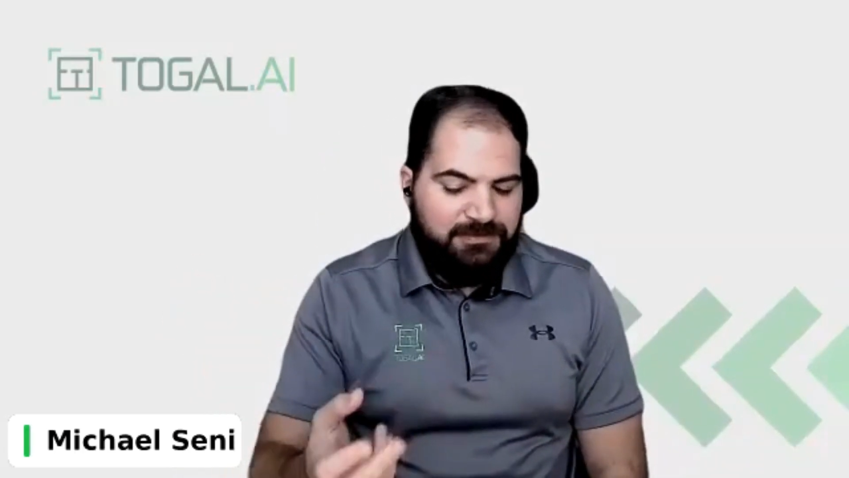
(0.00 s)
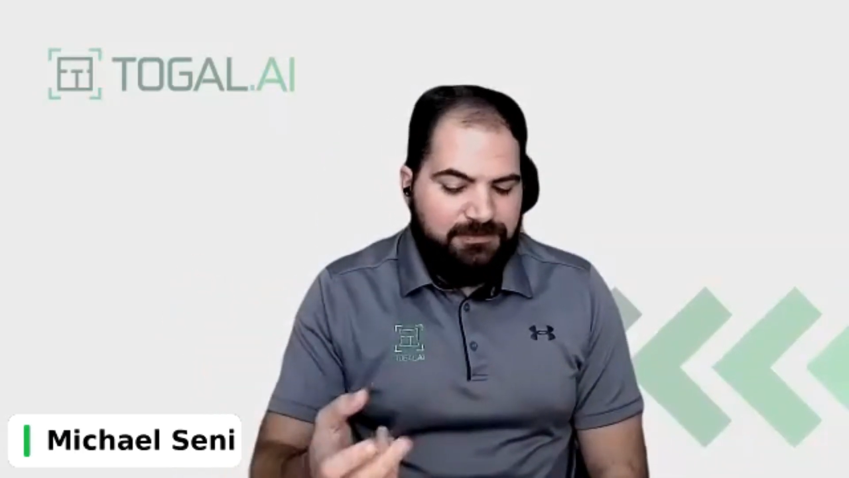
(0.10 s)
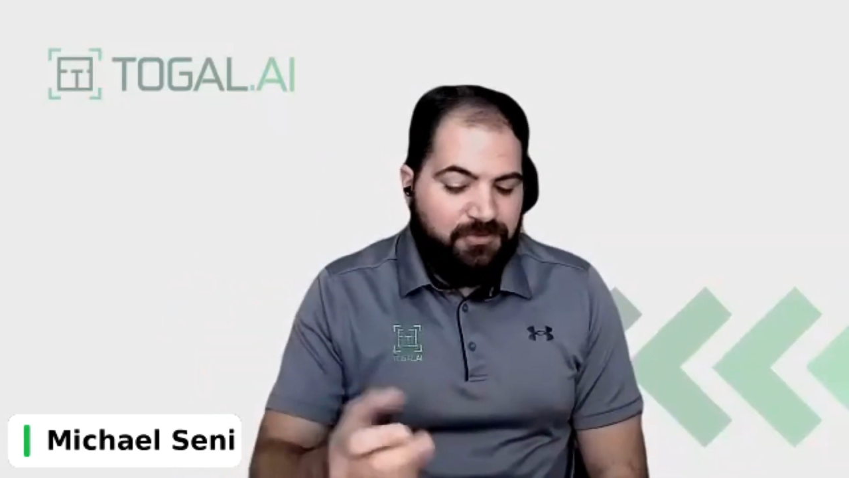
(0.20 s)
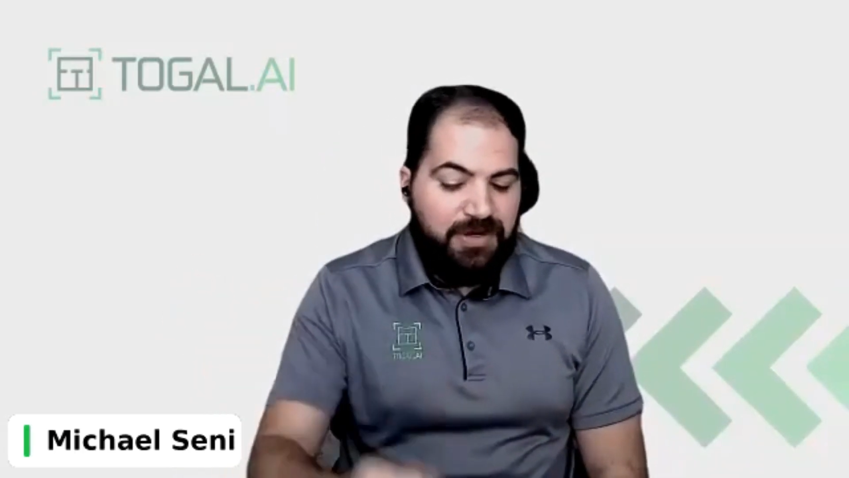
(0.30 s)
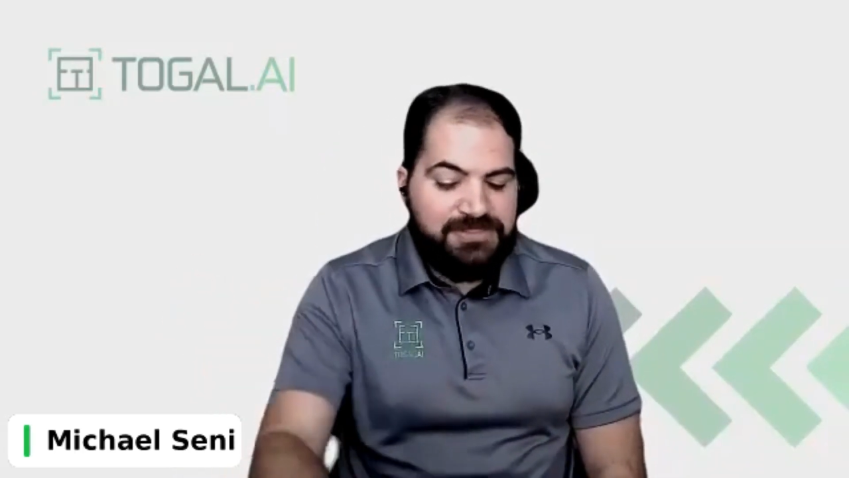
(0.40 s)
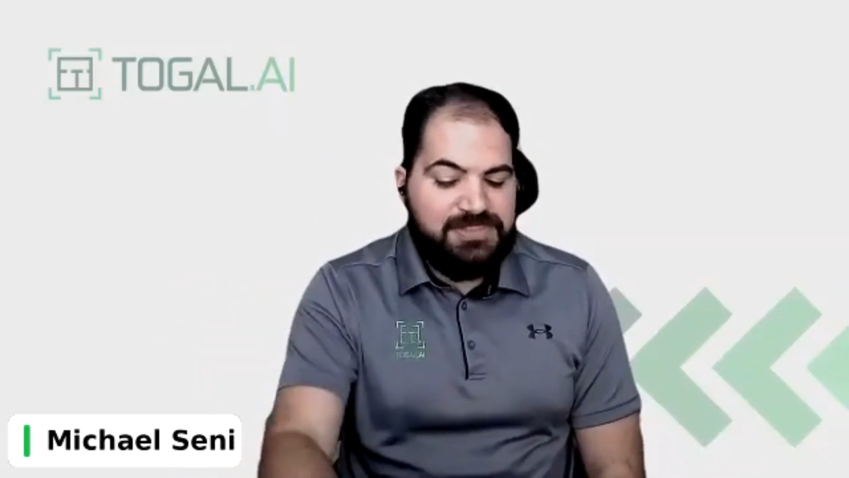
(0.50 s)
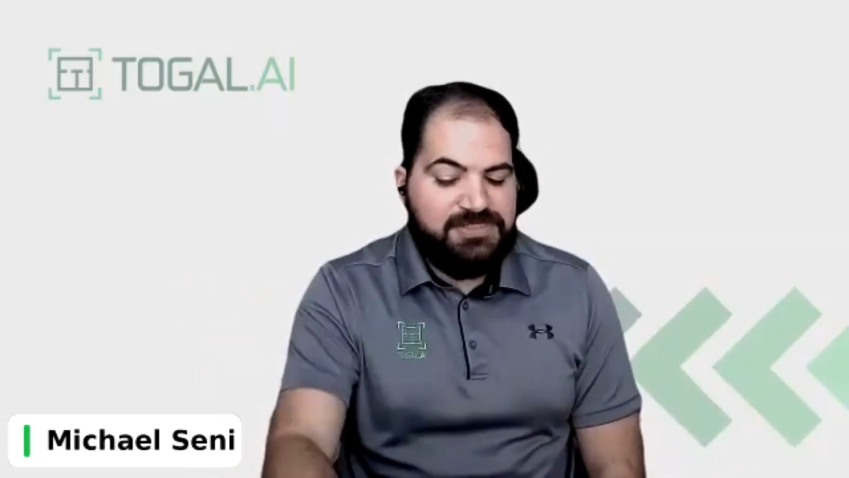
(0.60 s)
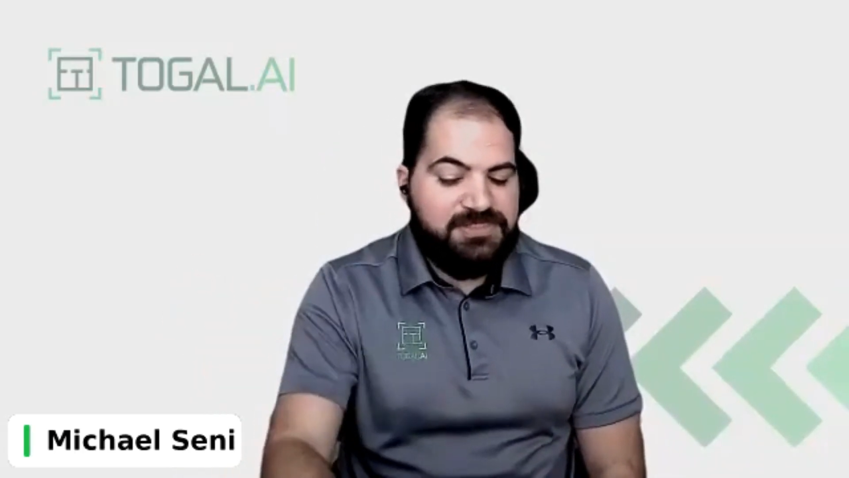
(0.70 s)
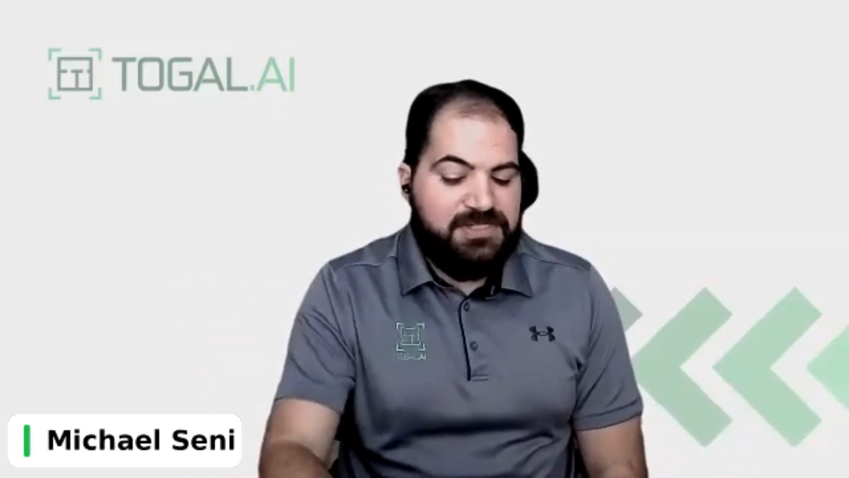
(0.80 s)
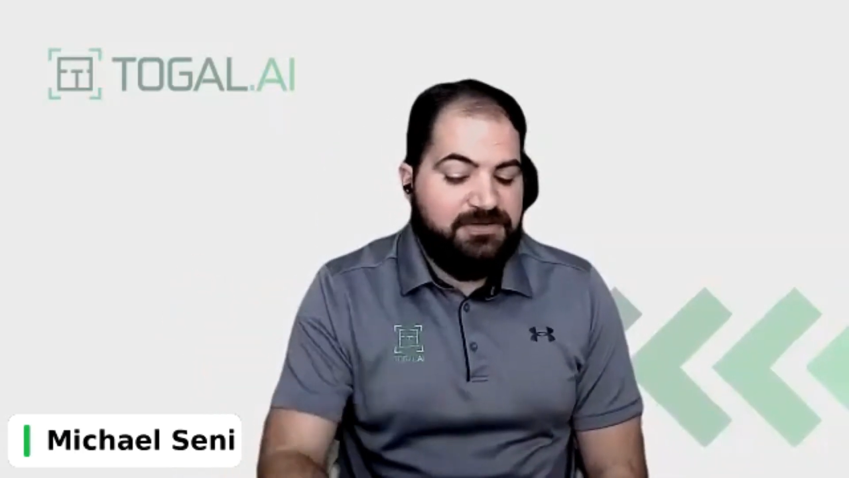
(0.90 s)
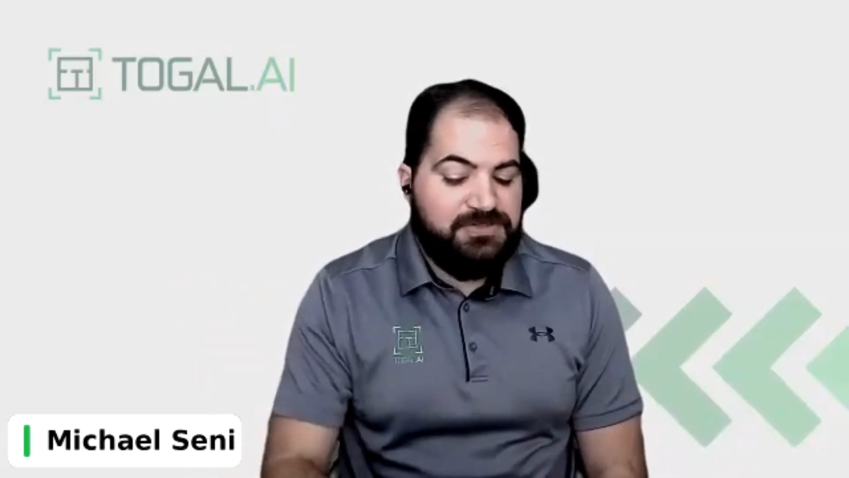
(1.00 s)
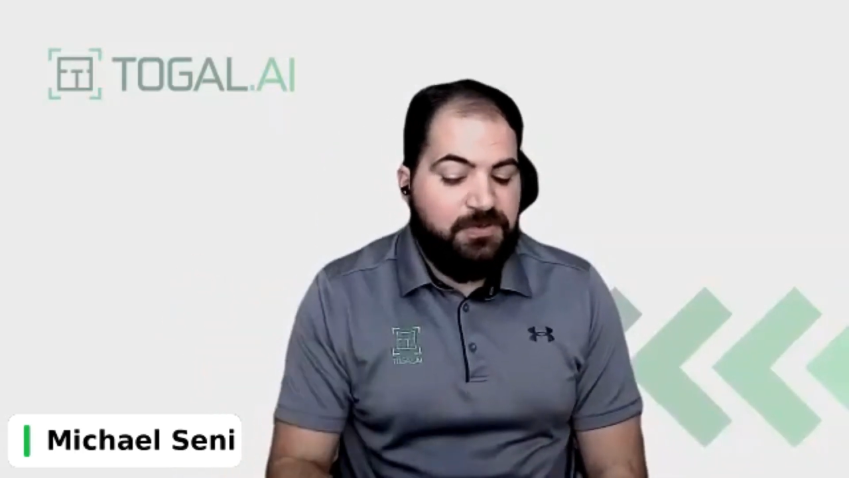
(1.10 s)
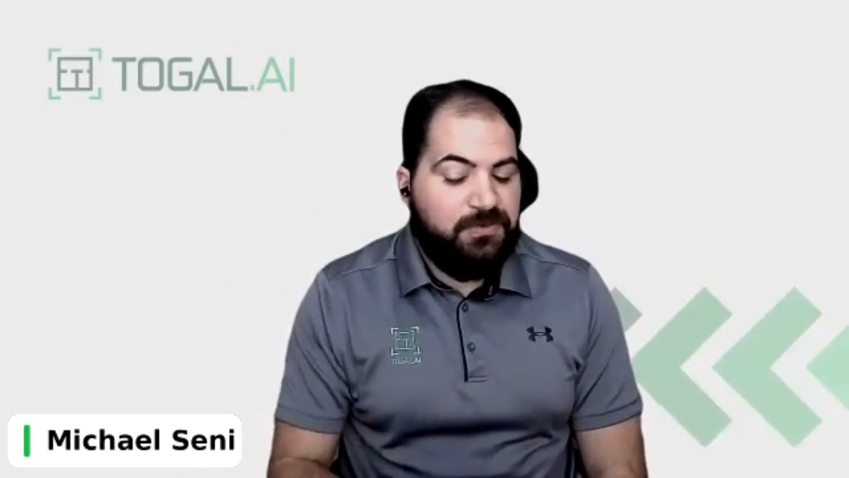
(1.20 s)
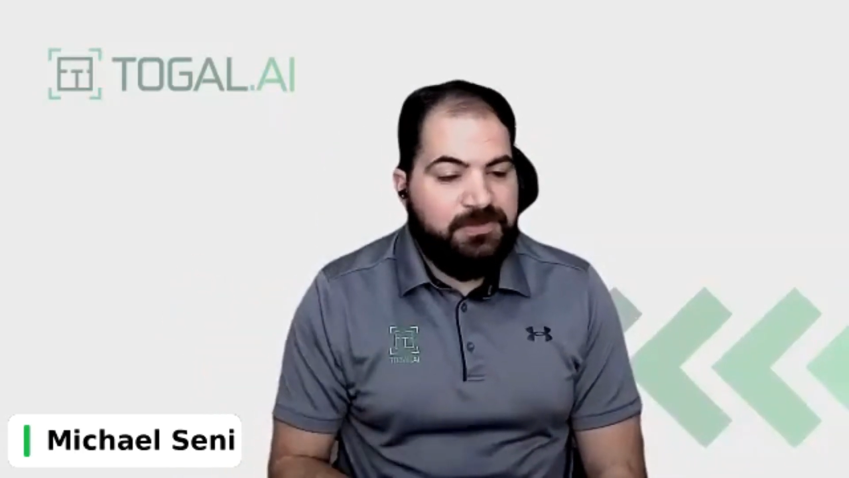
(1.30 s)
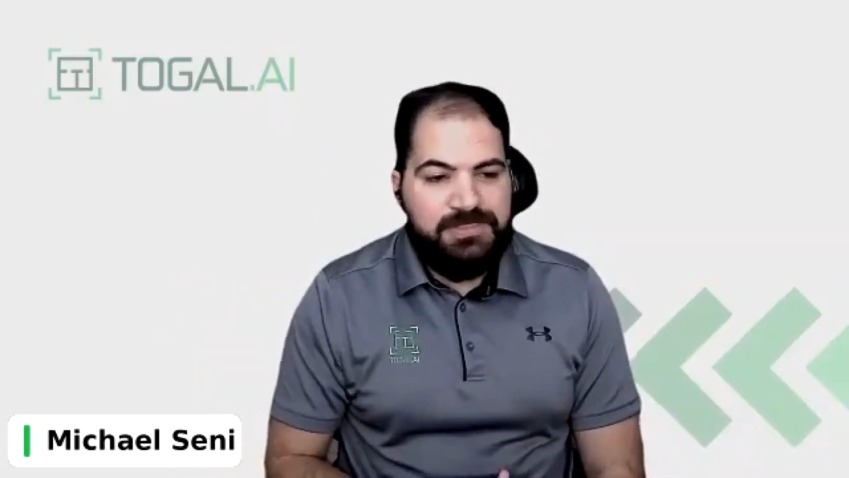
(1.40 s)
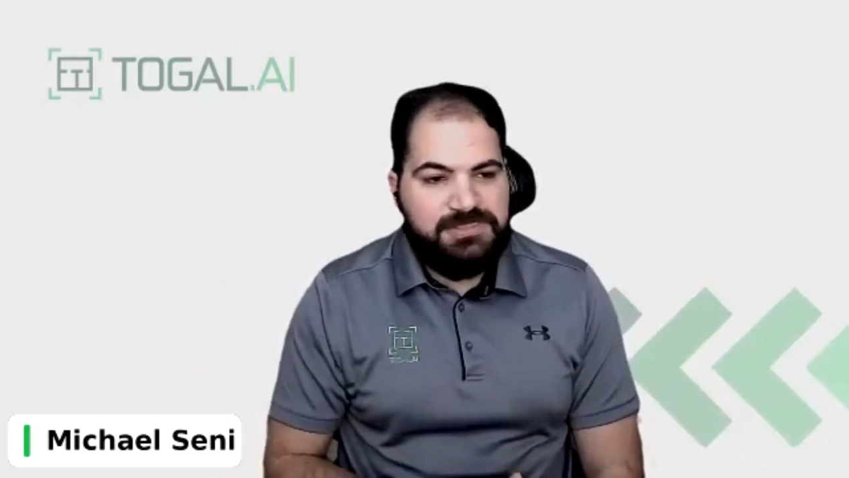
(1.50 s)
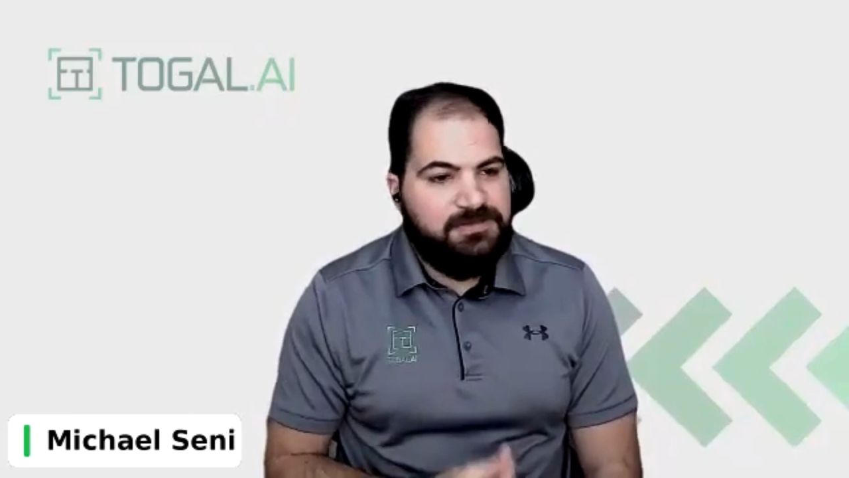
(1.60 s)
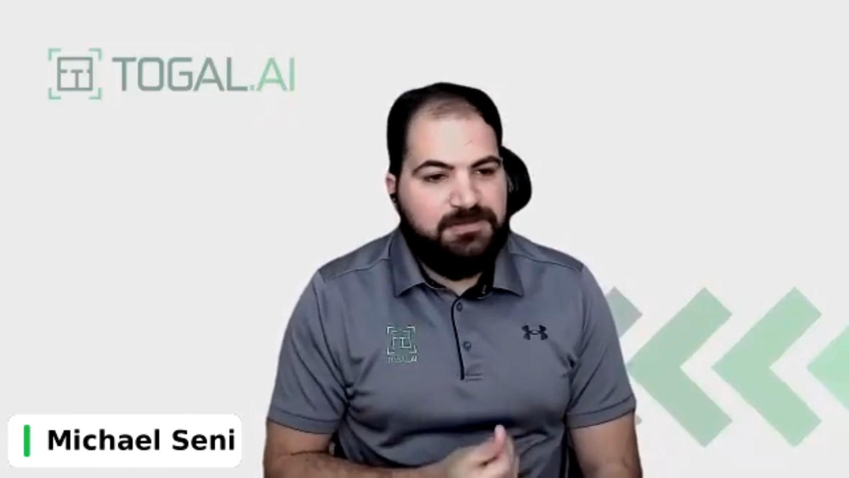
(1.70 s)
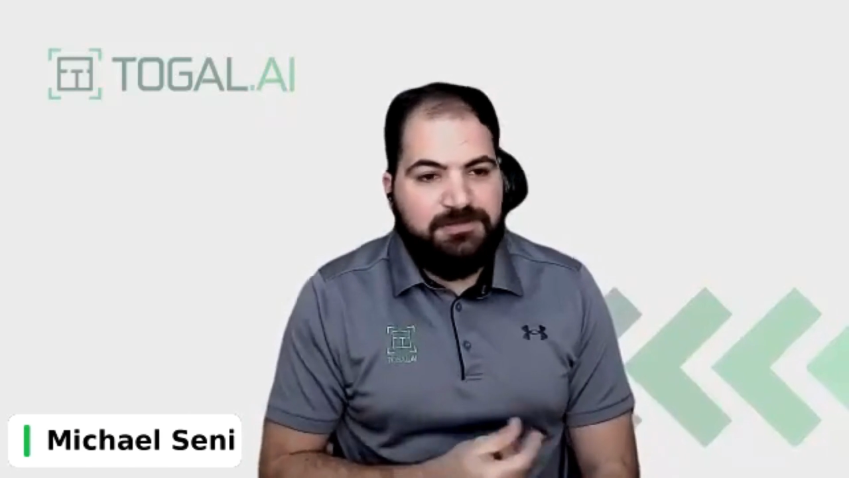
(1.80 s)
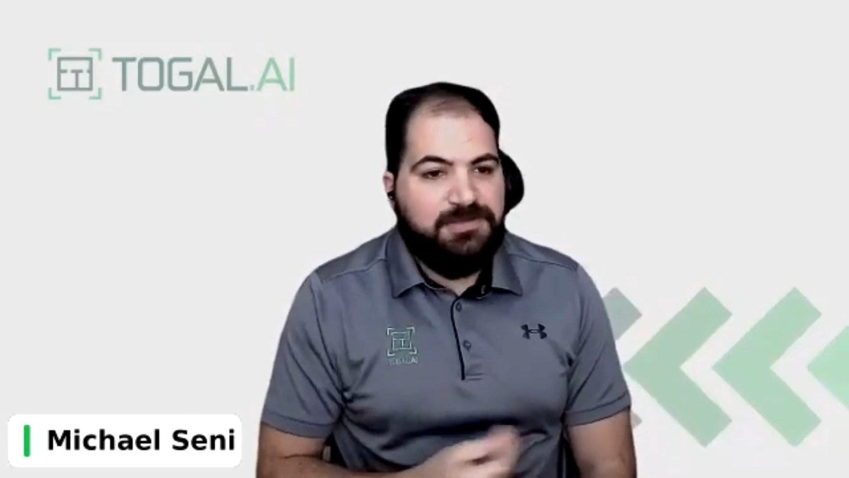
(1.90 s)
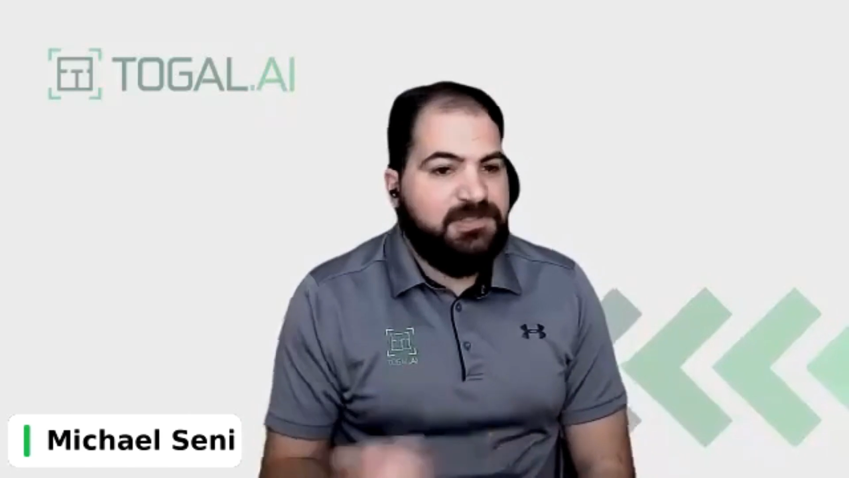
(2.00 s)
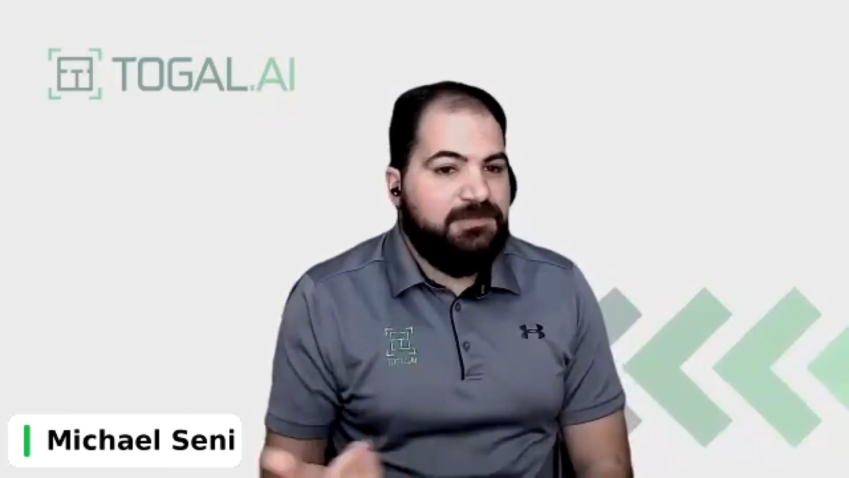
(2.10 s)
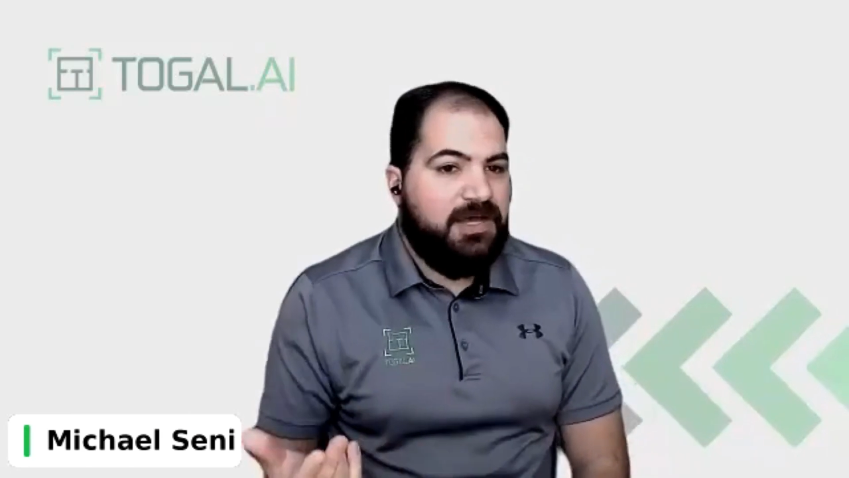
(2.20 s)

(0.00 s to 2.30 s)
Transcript: processes here in Togle is still completely